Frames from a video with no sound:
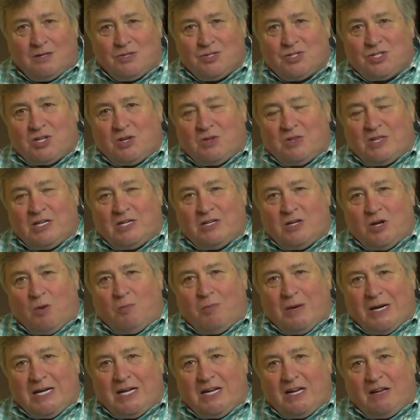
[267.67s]
so that
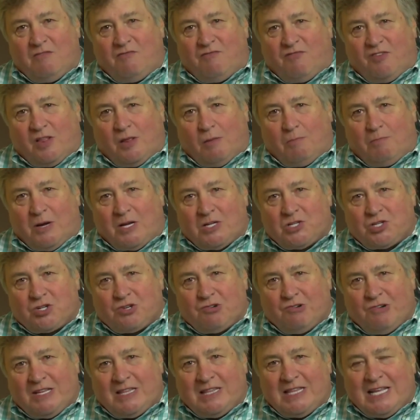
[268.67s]
nobody can
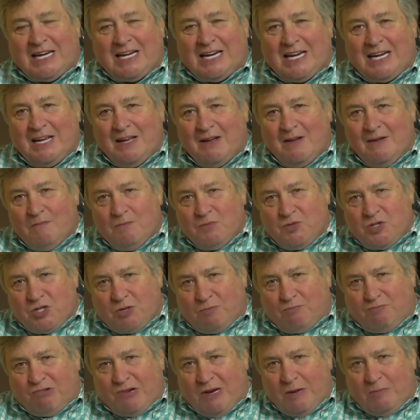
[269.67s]
filibuster and that a
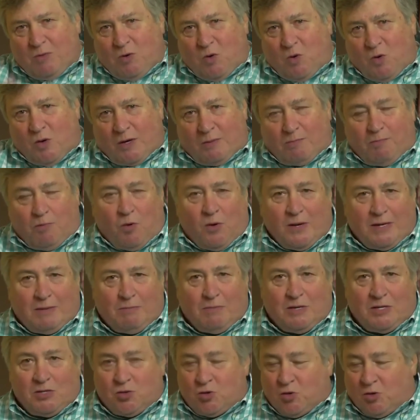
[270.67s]
Supreme Court
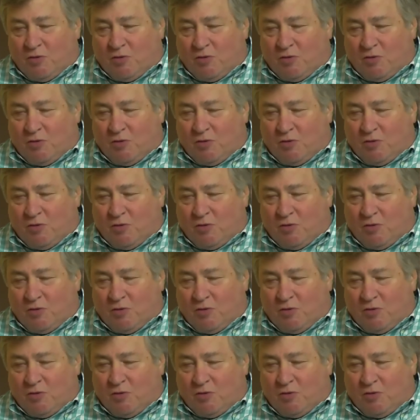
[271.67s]
appointment,